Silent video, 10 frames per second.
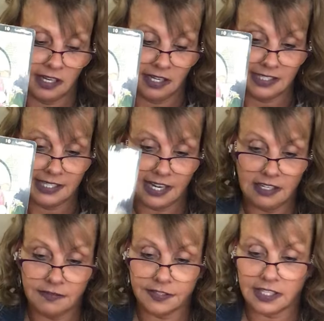Ten
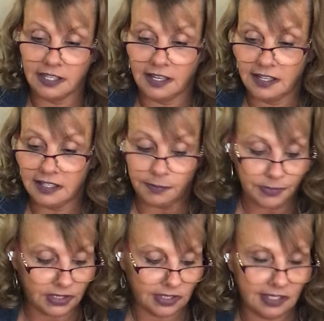of
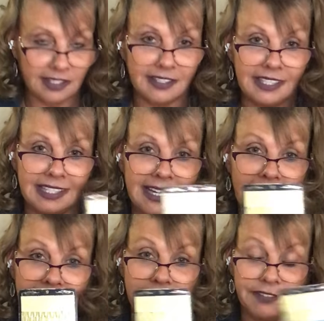Cups,
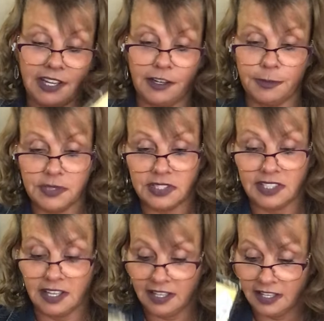Nine of Cups,
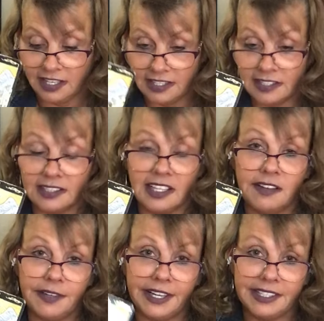and the
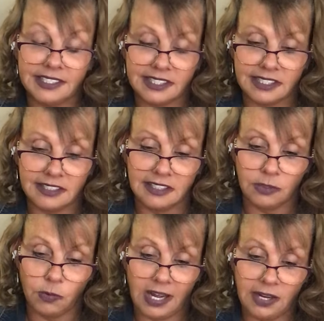Lovers.
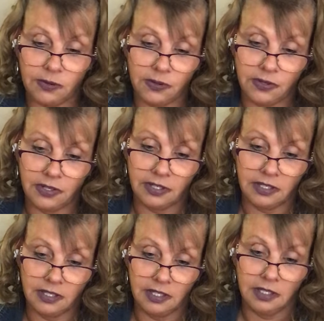Wow.
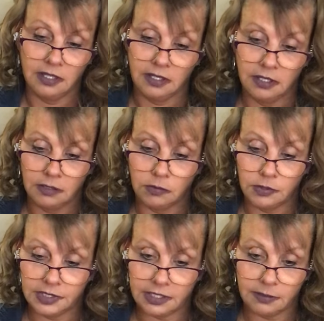What
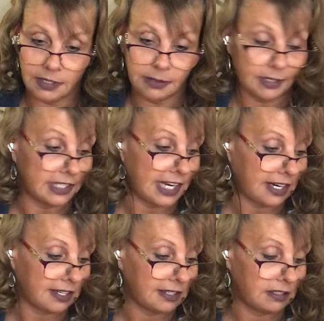was at the bottom of the deck?
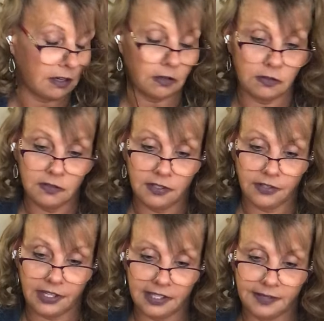Oh,
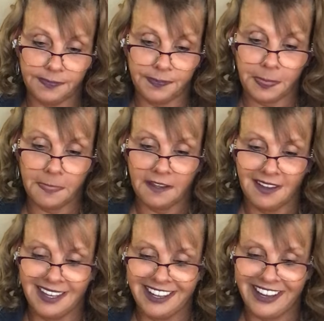okay.
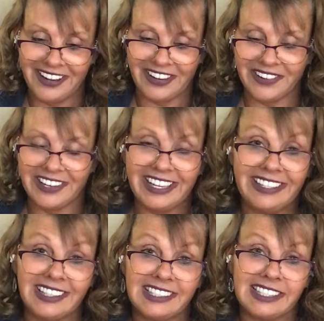All right,
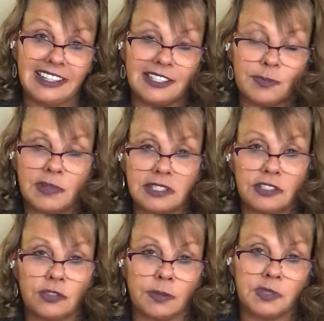let's get this
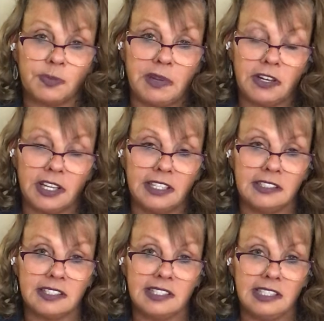message from Spirit and
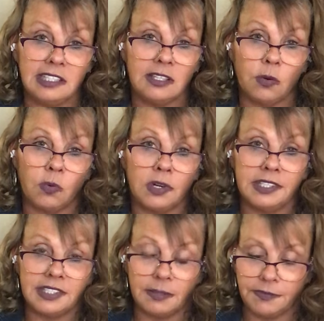see what
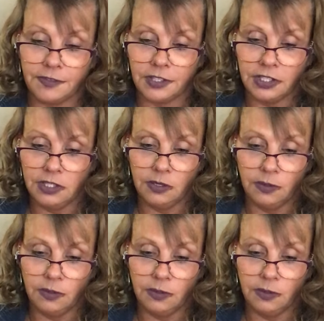is up for you.